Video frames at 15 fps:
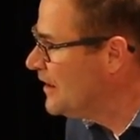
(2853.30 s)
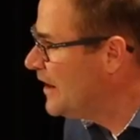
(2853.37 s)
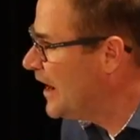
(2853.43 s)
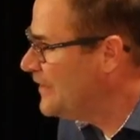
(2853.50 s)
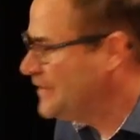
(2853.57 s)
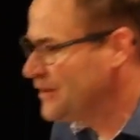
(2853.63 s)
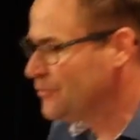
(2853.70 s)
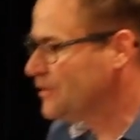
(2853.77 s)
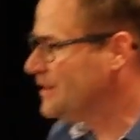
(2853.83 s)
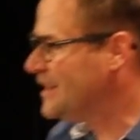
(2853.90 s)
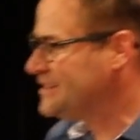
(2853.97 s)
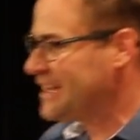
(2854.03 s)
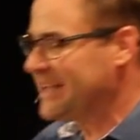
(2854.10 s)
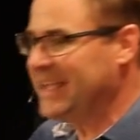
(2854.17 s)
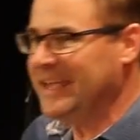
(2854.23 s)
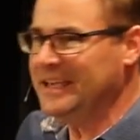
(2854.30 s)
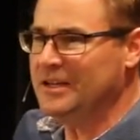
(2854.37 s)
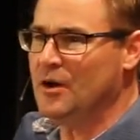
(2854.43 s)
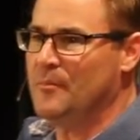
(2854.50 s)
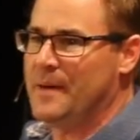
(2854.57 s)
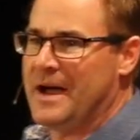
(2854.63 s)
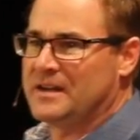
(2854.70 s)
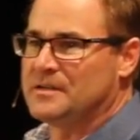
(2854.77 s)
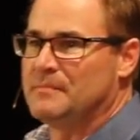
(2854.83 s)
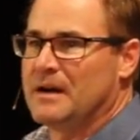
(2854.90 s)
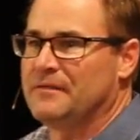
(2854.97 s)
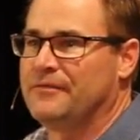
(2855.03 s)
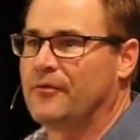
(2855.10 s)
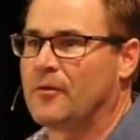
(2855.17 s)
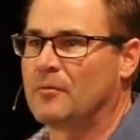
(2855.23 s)
and they realize, I can't go back to
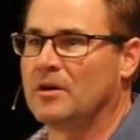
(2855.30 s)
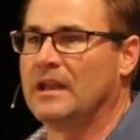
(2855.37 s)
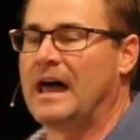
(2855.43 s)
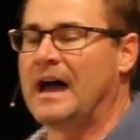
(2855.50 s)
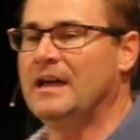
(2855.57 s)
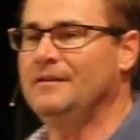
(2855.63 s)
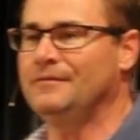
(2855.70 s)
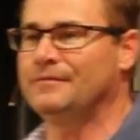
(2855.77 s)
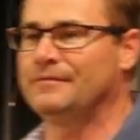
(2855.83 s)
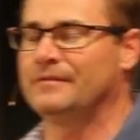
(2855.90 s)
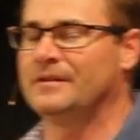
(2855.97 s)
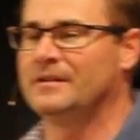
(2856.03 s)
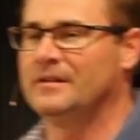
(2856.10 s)
my former life.